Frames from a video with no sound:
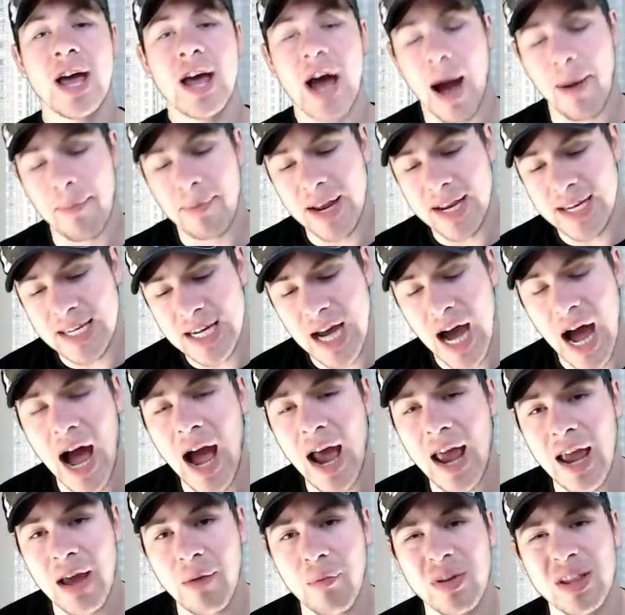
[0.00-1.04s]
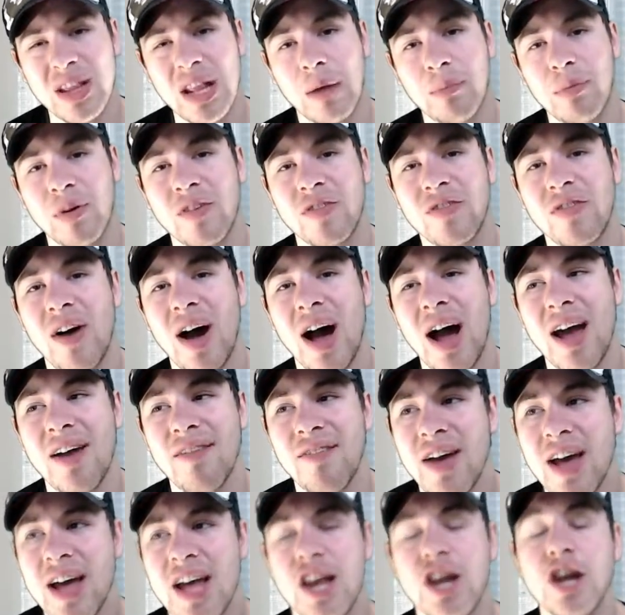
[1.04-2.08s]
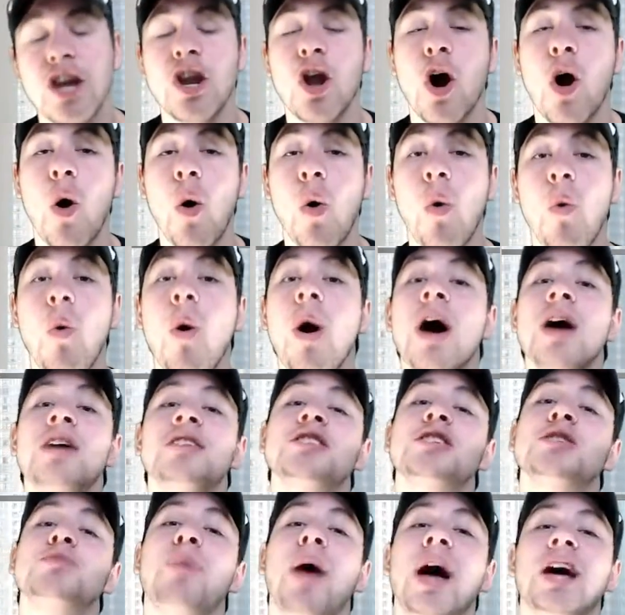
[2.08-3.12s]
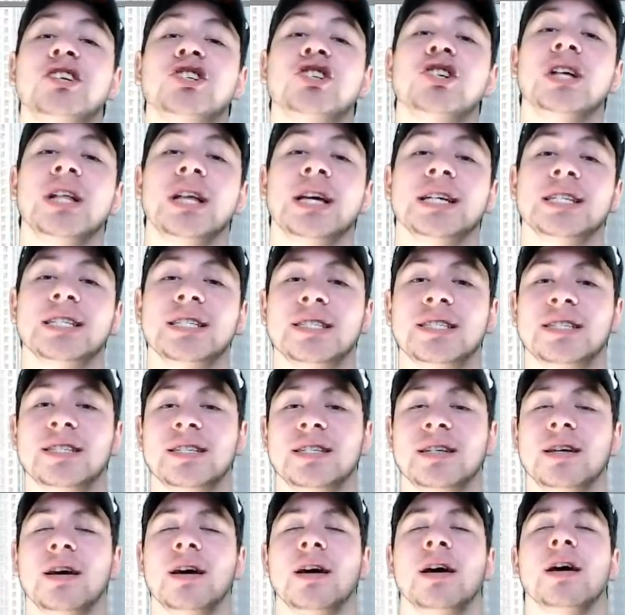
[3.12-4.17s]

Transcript: I'm going to tie in with number 5, no specialists.